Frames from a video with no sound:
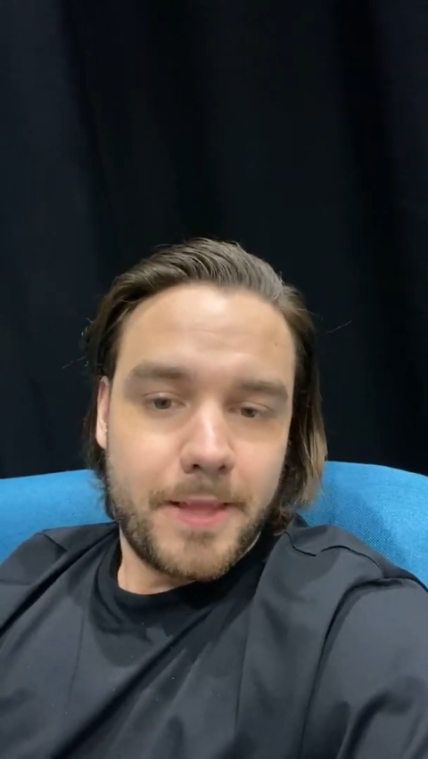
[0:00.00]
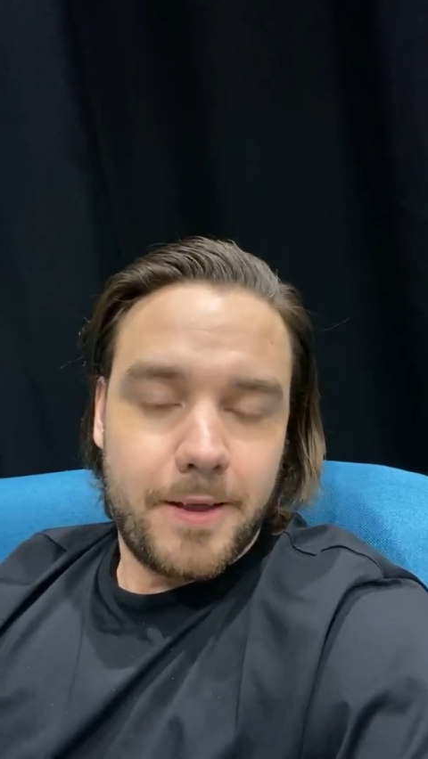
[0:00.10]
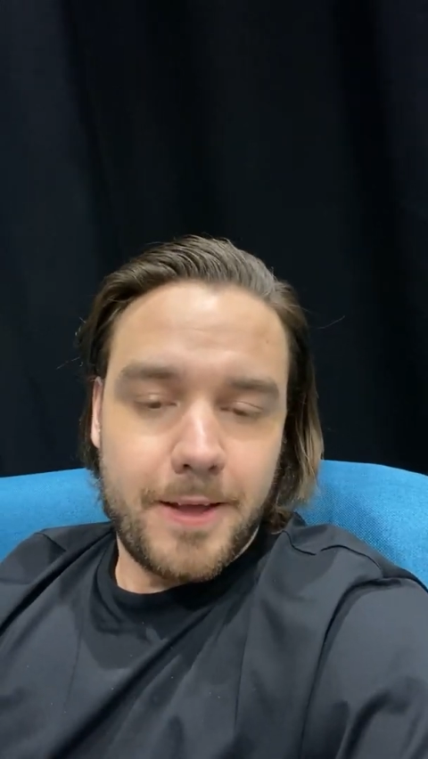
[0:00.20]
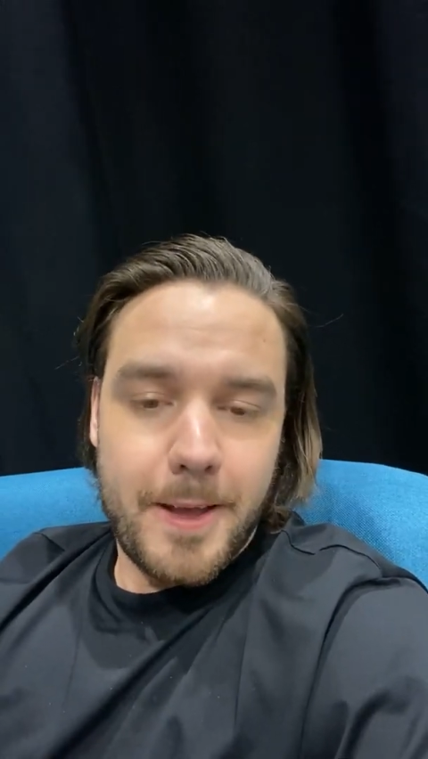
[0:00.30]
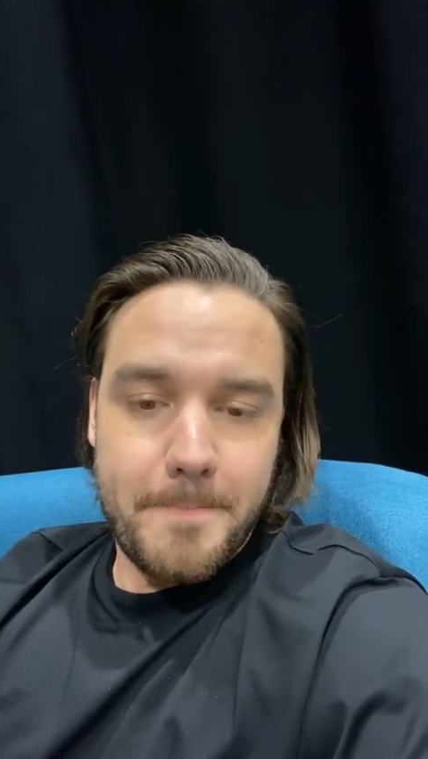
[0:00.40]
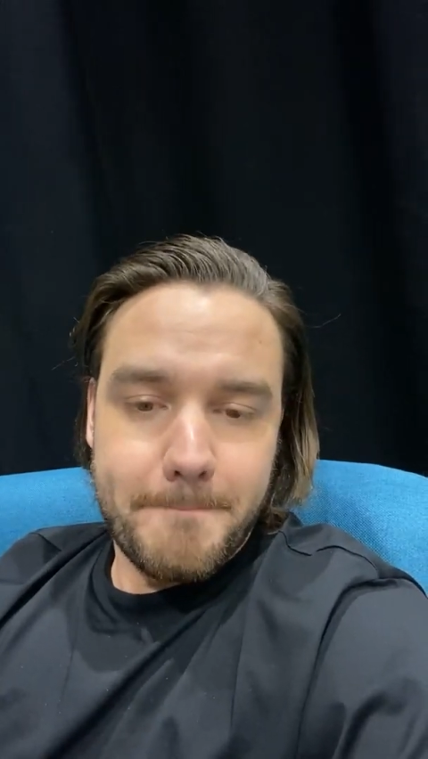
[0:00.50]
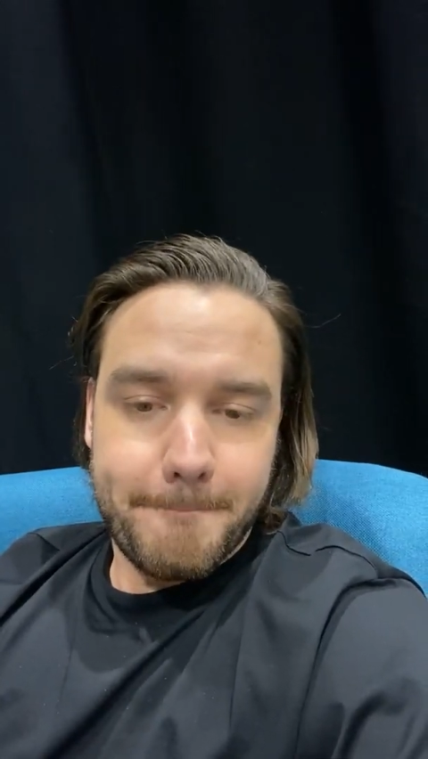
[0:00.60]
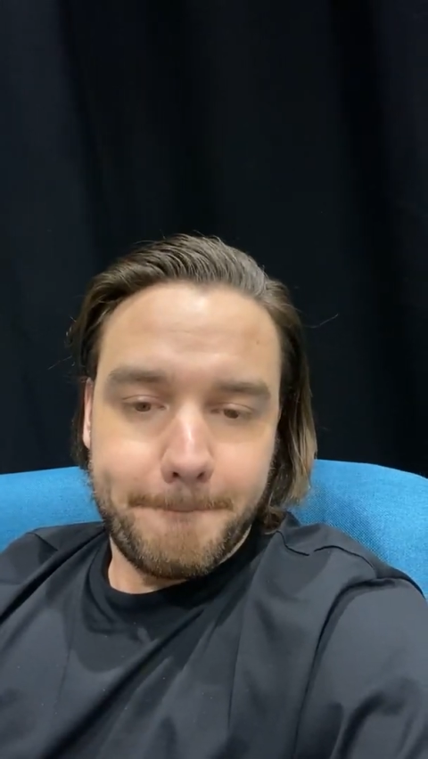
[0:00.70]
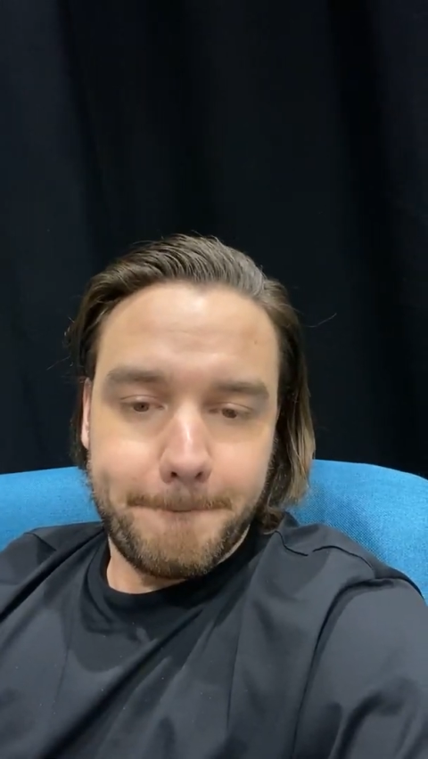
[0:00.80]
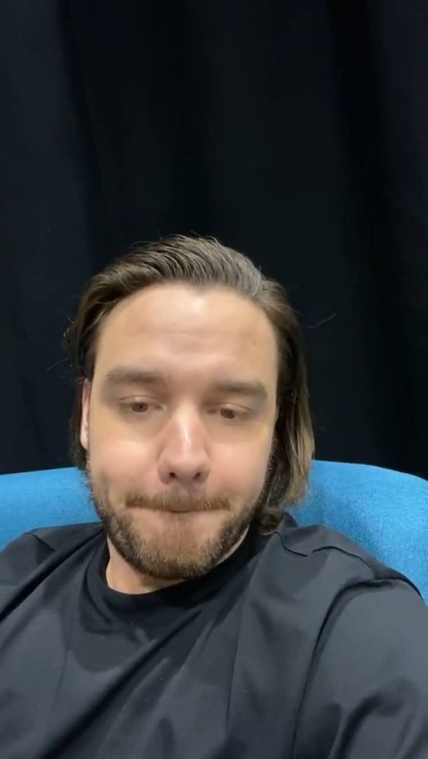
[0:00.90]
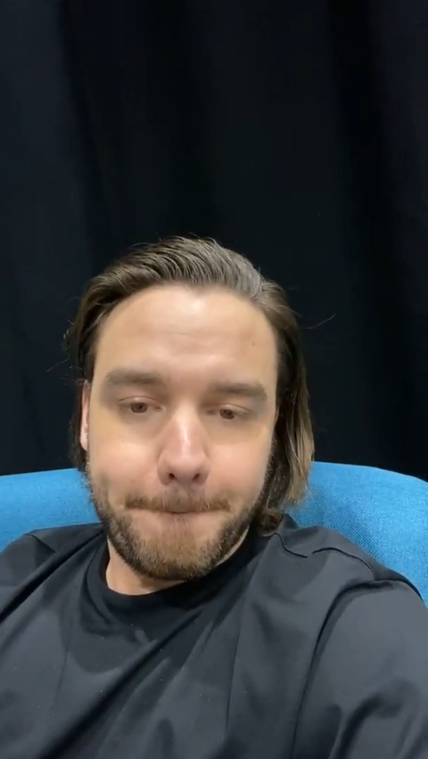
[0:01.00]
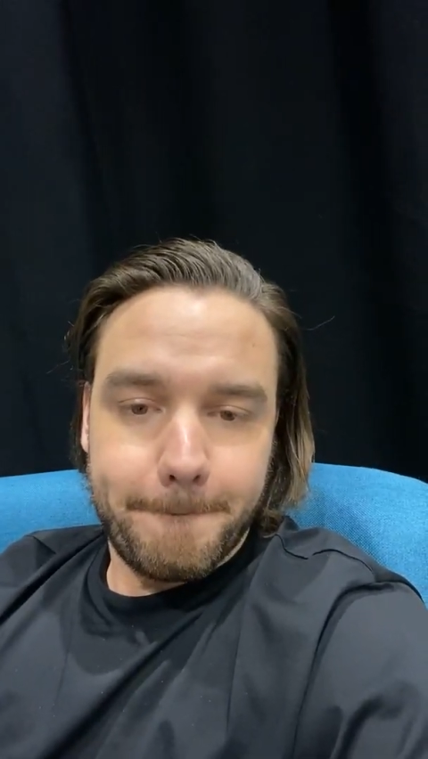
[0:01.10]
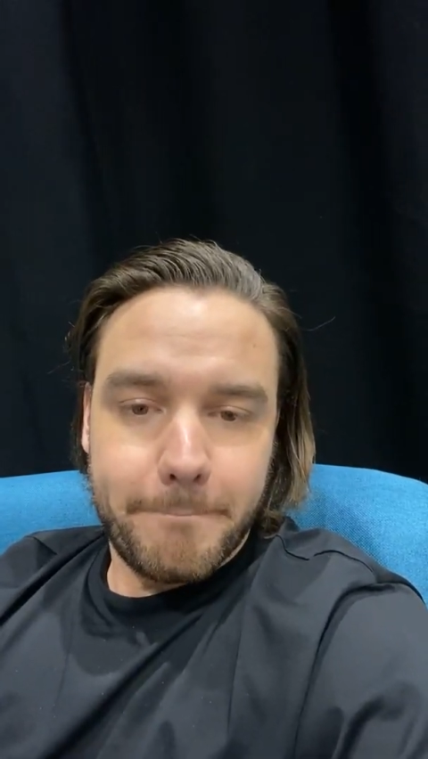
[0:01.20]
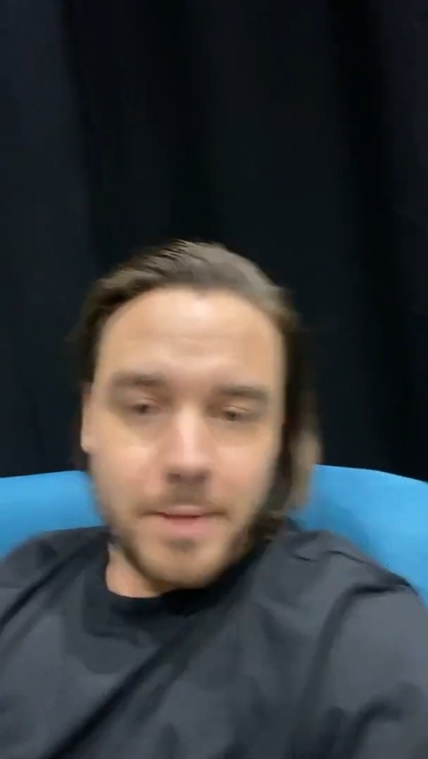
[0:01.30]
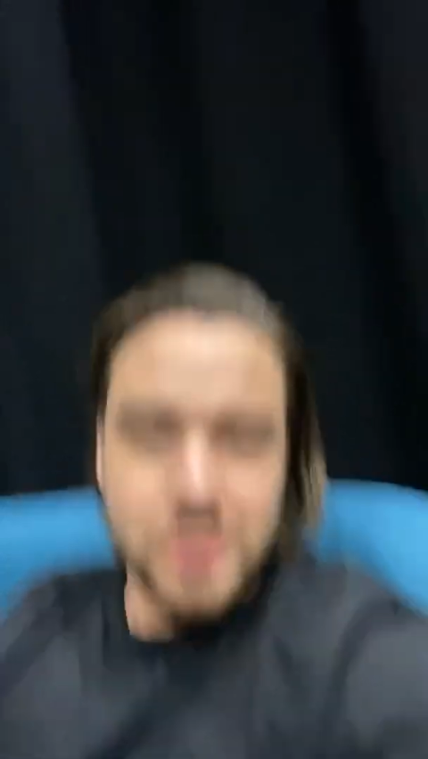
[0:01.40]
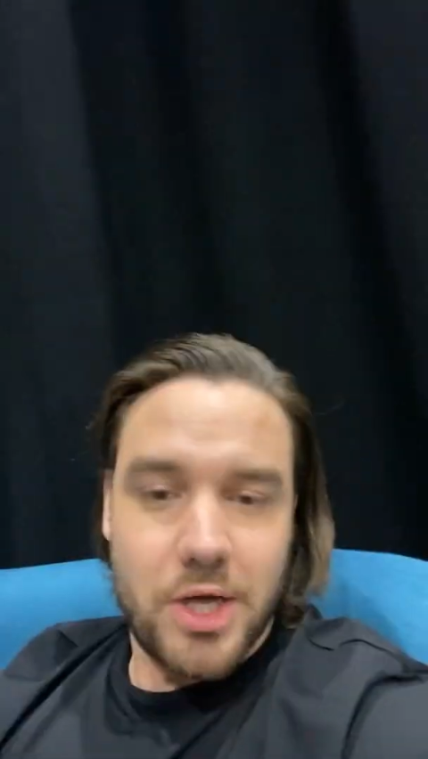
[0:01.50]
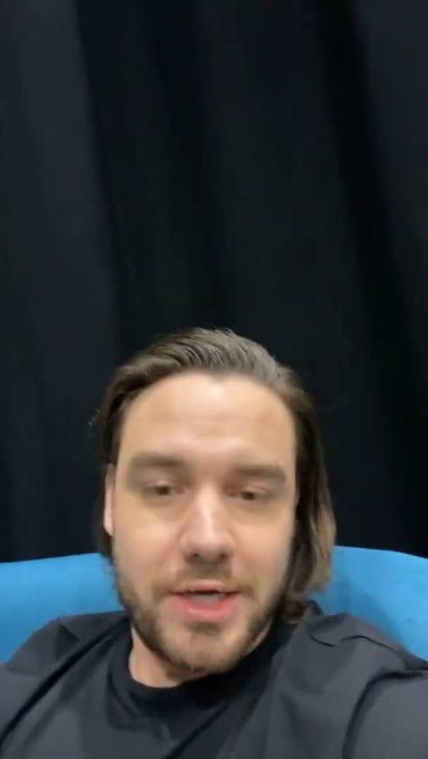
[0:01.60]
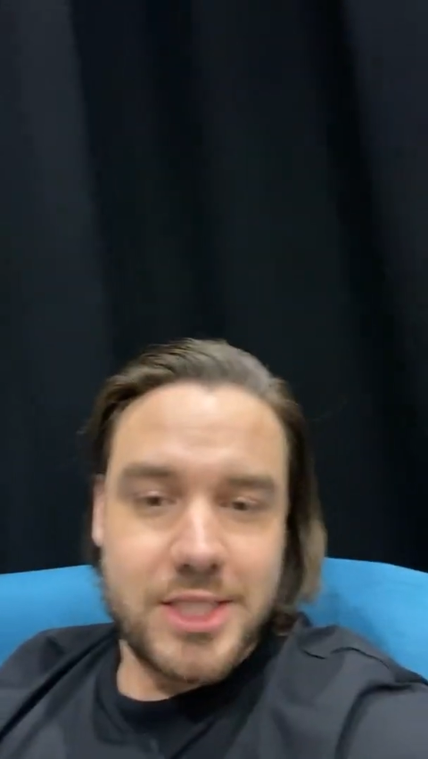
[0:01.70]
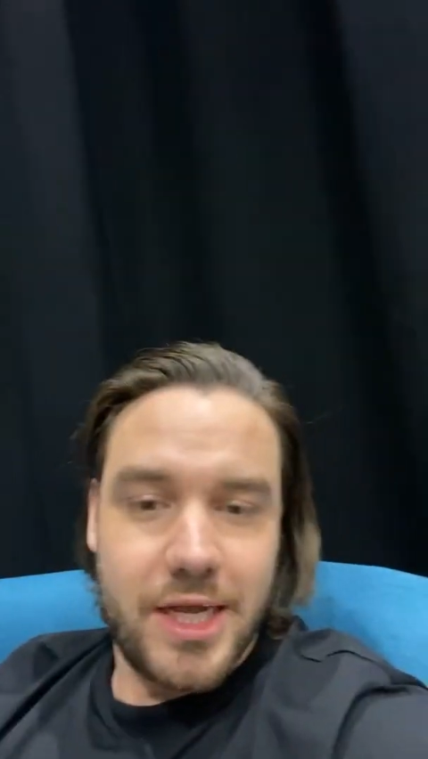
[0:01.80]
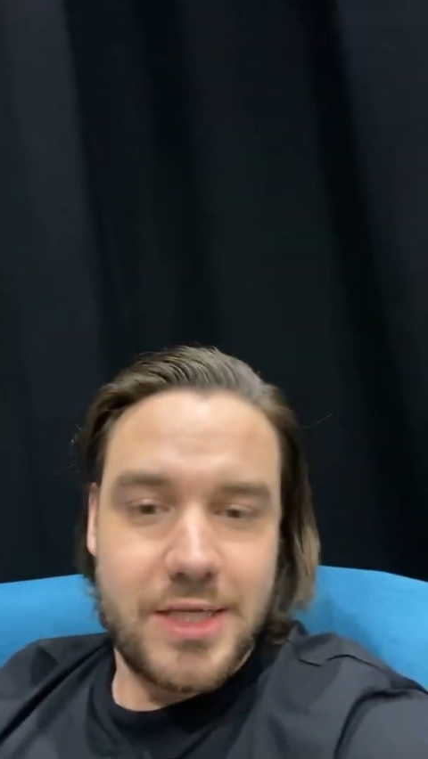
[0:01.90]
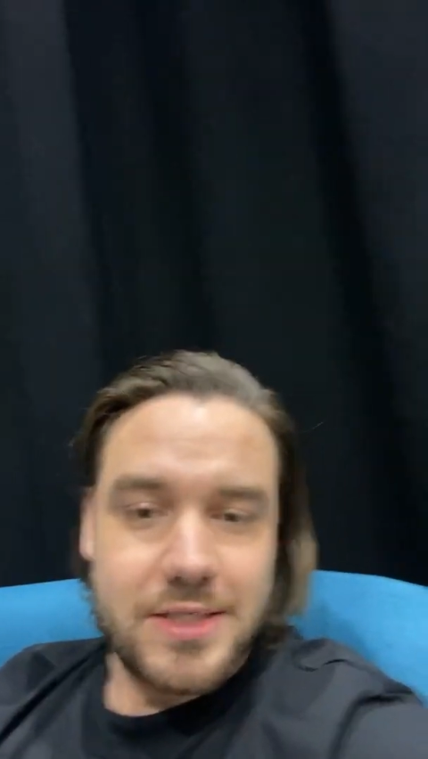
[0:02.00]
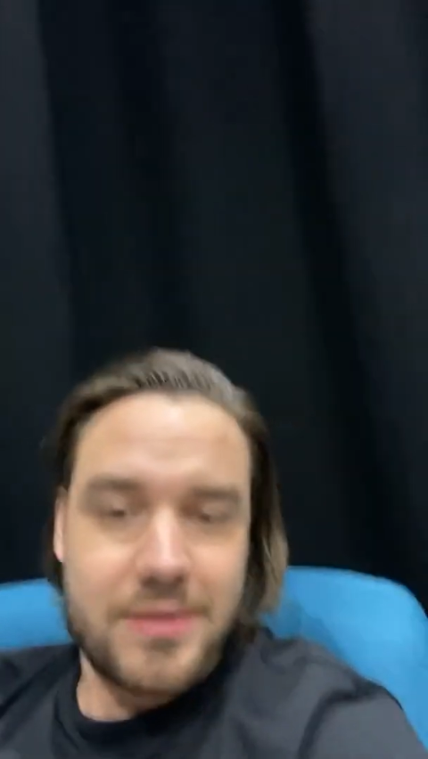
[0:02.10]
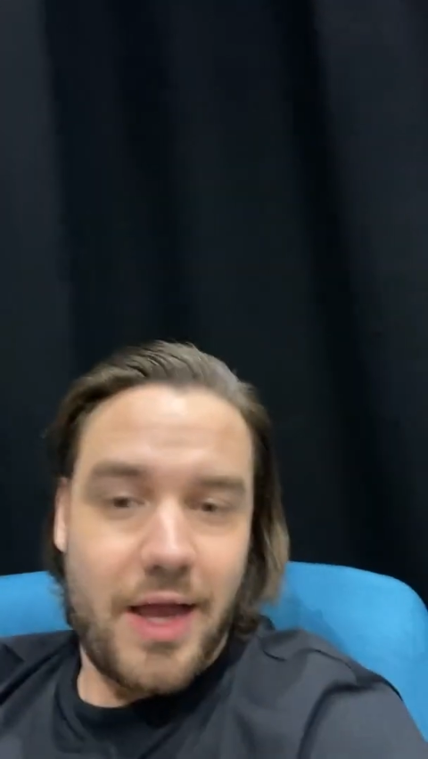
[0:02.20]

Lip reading: Tiny snakes.